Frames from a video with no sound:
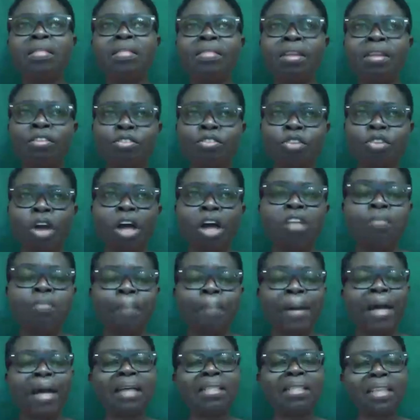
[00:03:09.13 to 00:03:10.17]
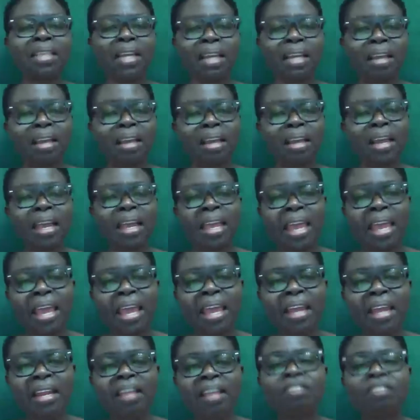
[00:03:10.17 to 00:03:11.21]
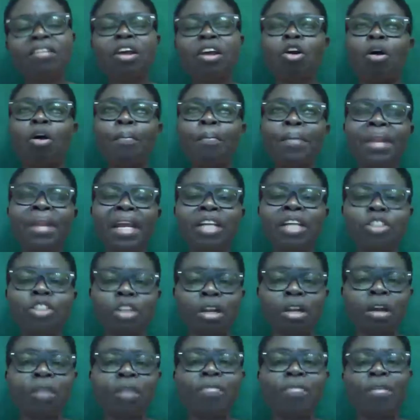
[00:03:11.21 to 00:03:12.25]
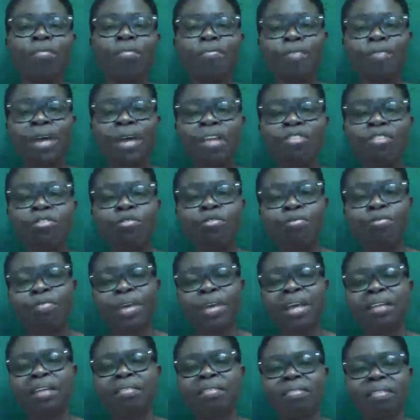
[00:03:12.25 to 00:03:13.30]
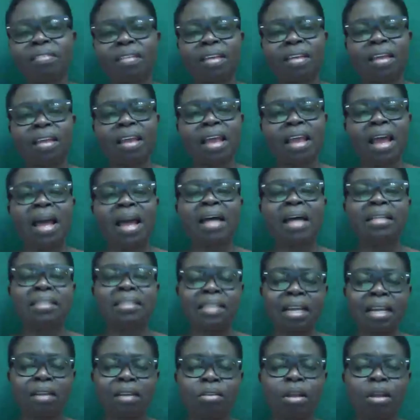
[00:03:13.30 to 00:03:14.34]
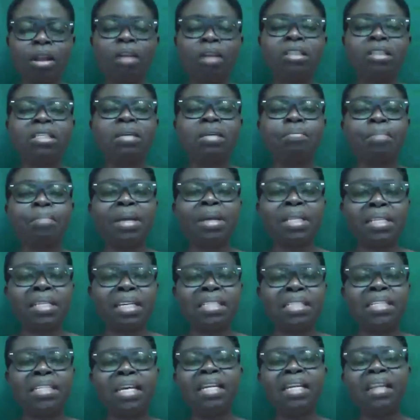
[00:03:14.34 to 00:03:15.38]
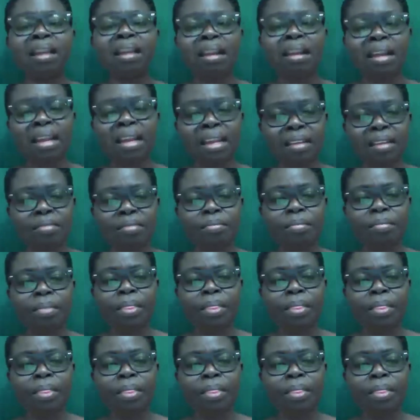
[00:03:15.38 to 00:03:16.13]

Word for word: The third part, again, is a combination of the face-to-face -face and technology-mediated learning.